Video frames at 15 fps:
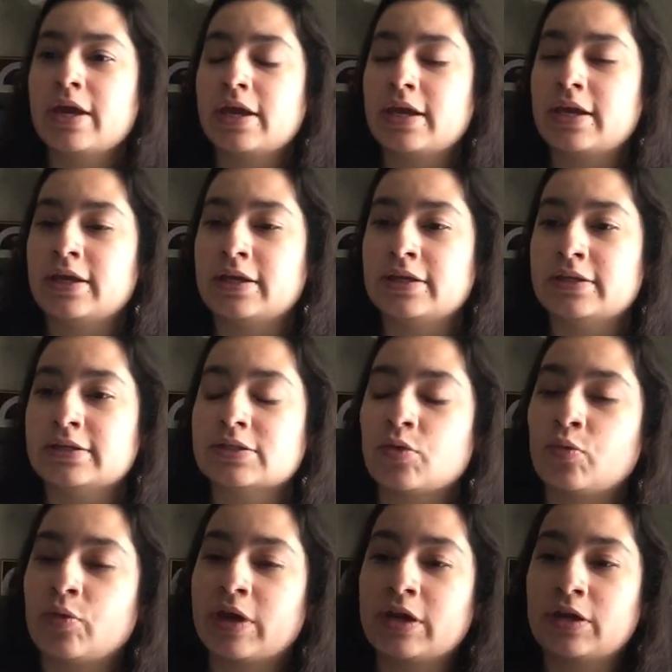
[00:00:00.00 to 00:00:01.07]
is
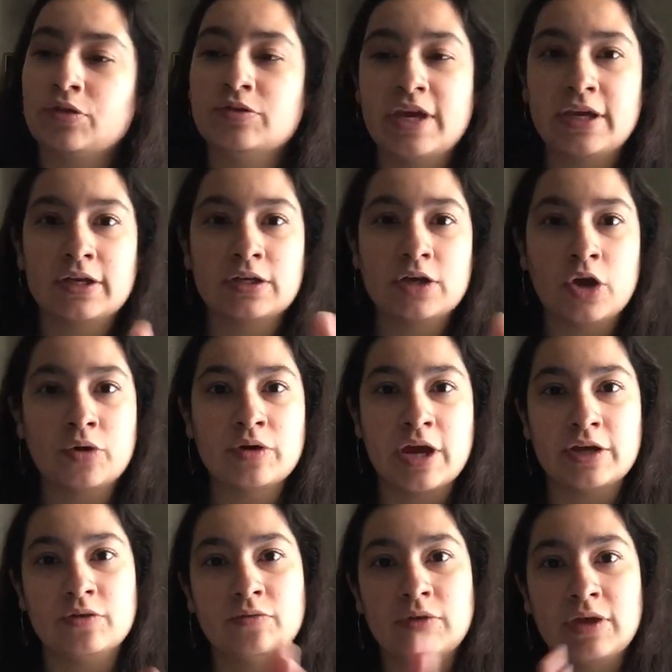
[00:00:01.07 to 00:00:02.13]
when you take a note and
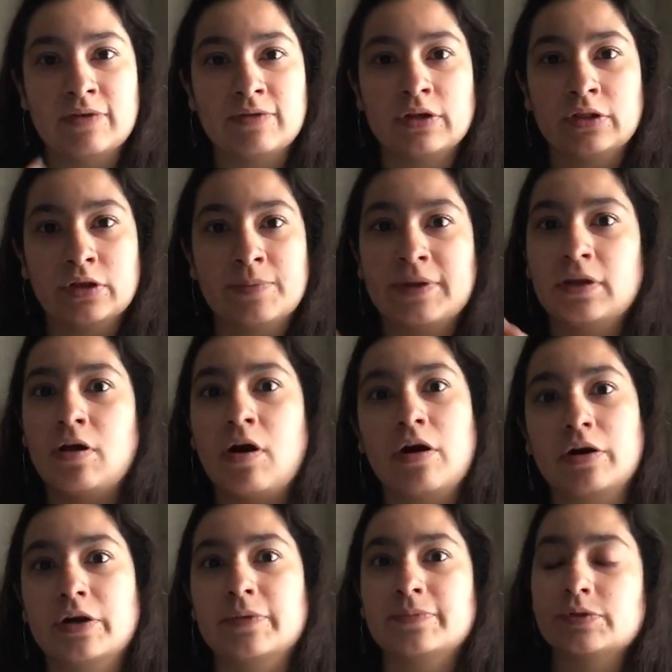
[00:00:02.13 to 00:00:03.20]
you give it a little bit
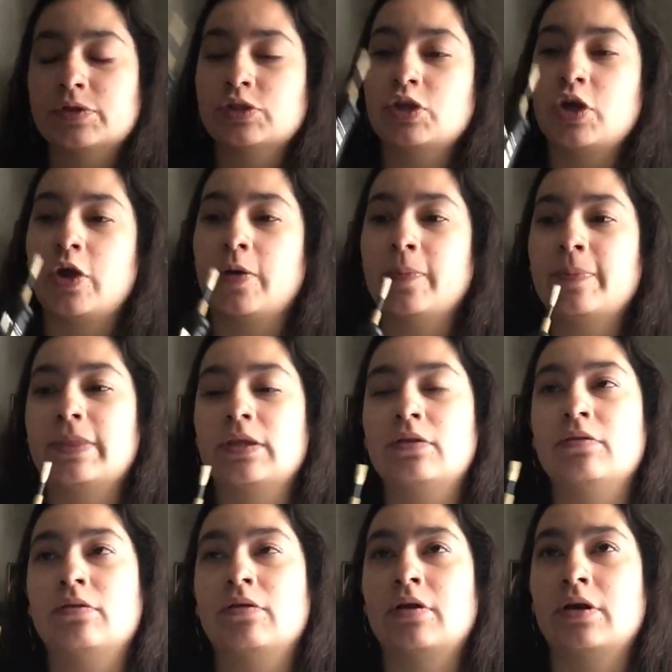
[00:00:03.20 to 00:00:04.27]
longer. So
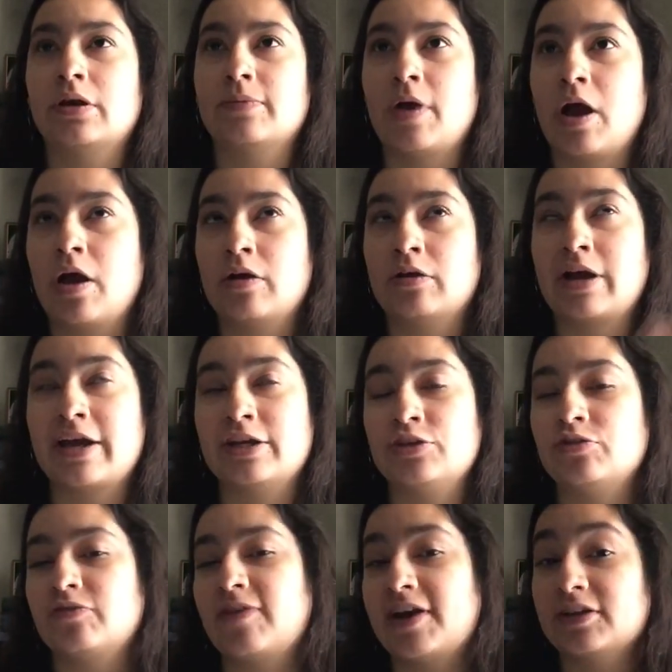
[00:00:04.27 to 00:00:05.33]
I'll kind of do
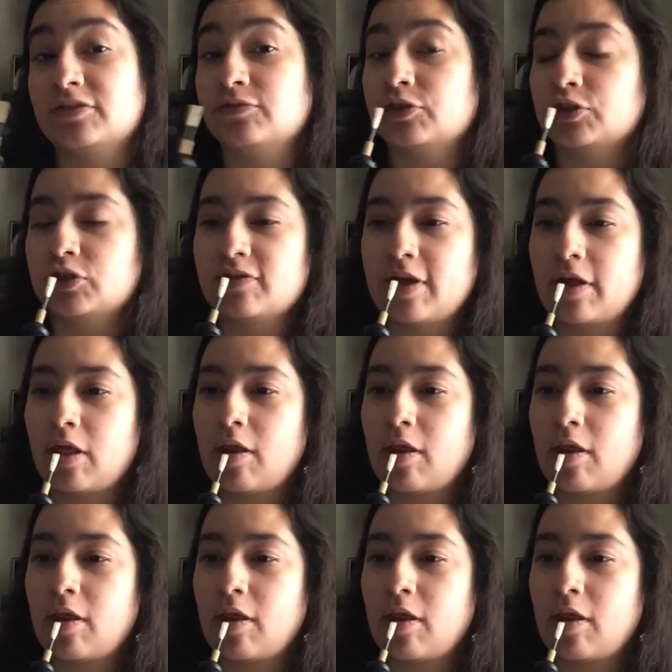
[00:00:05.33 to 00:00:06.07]
the fast version of that.